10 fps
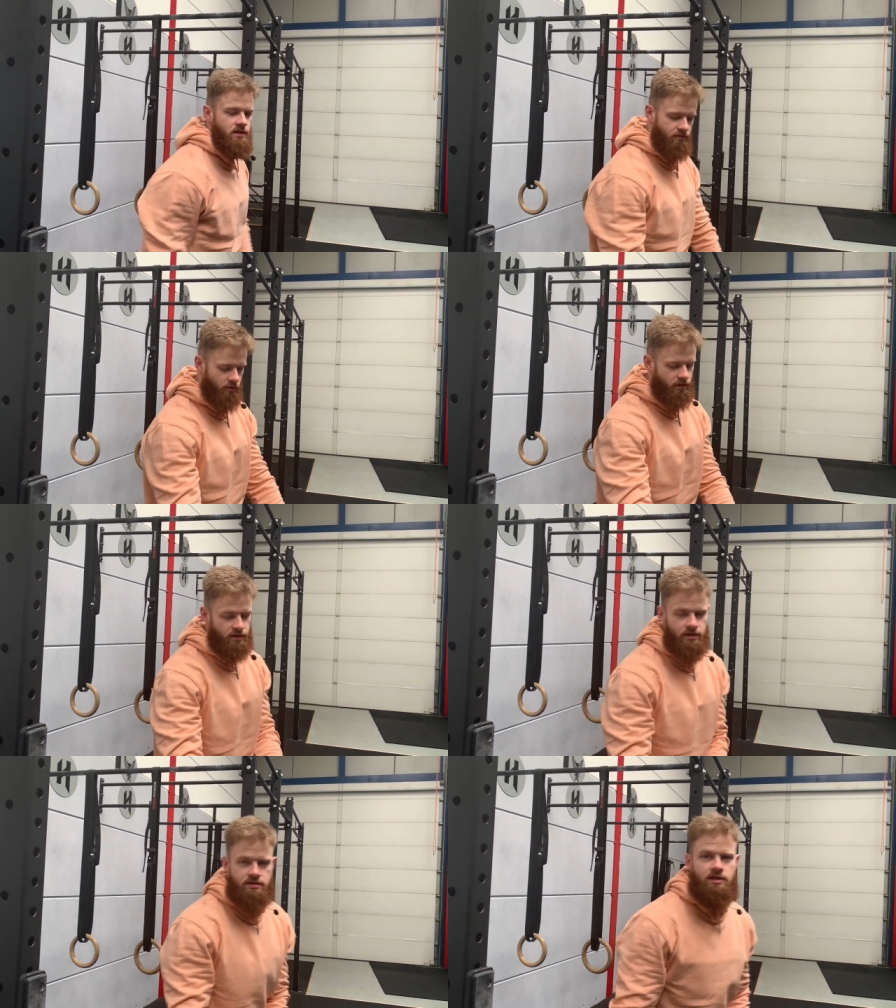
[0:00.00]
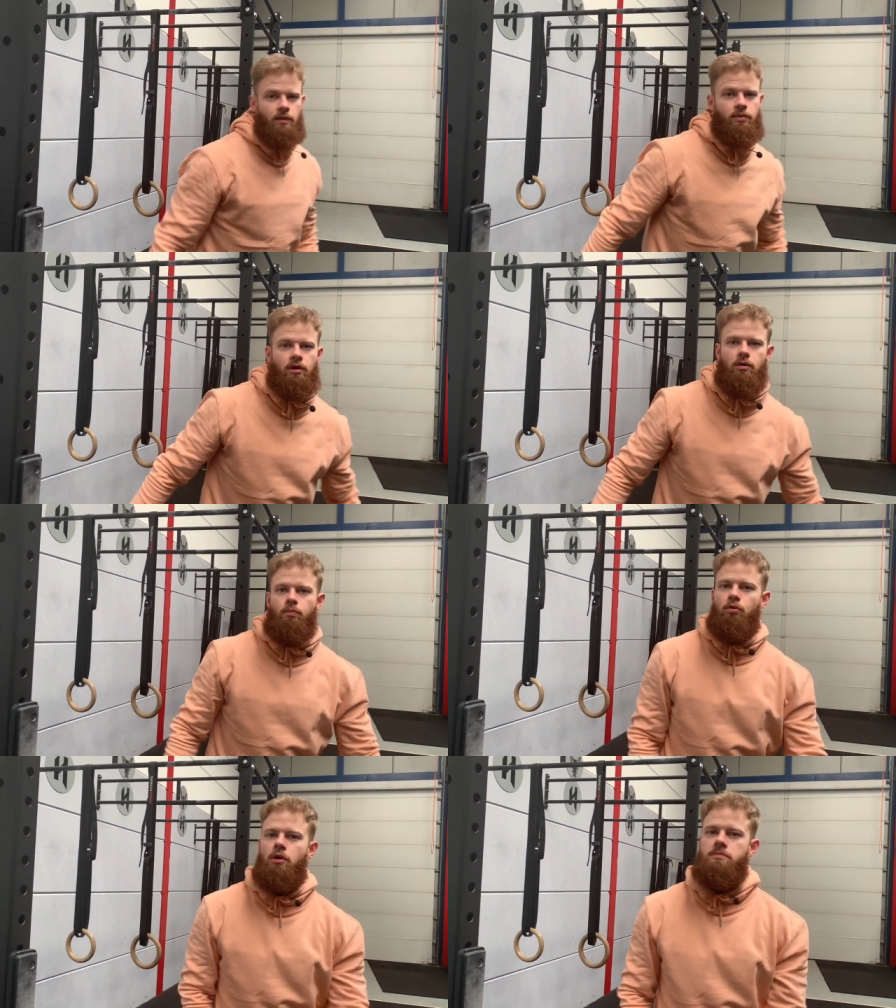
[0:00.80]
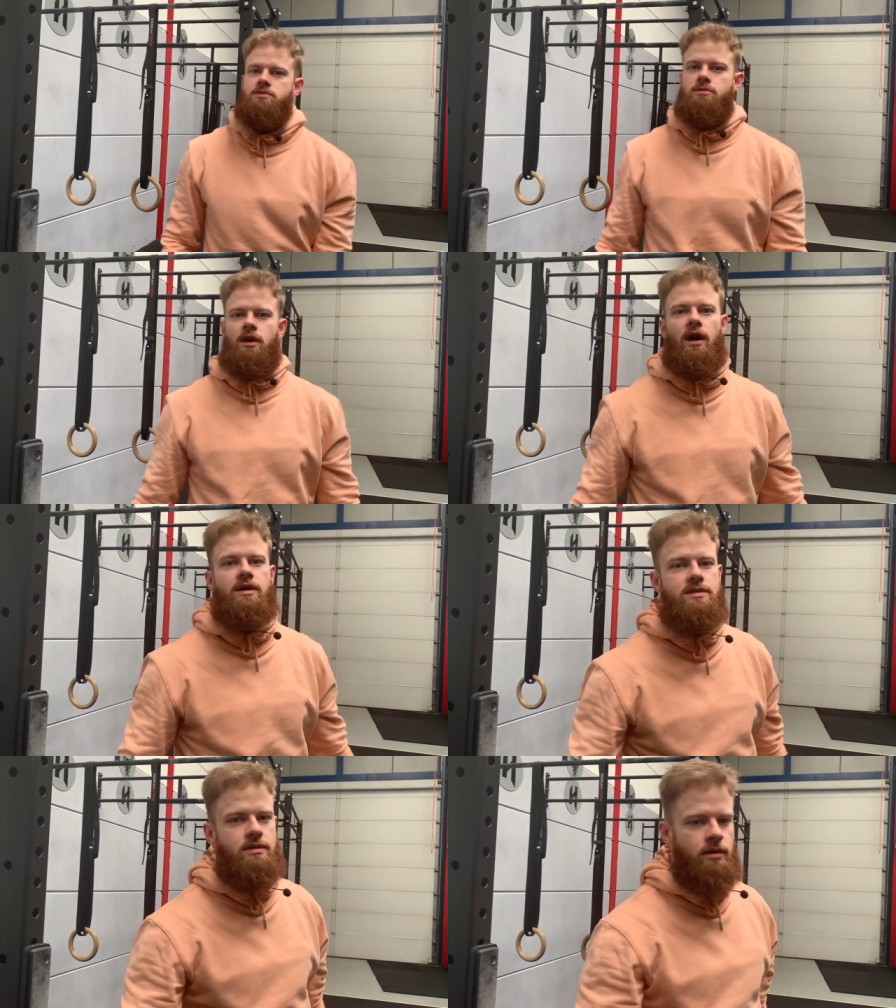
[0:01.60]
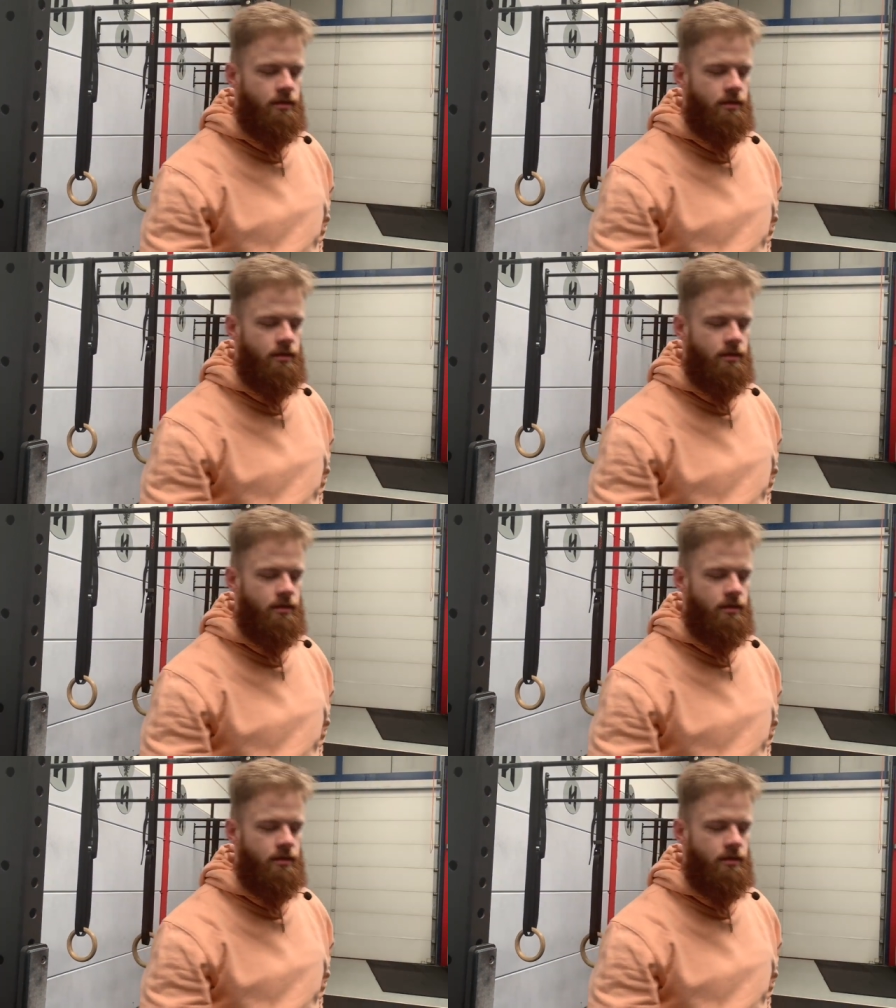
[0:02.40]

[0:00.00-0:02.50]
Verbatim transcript: it for the scapular pull-ups, guys.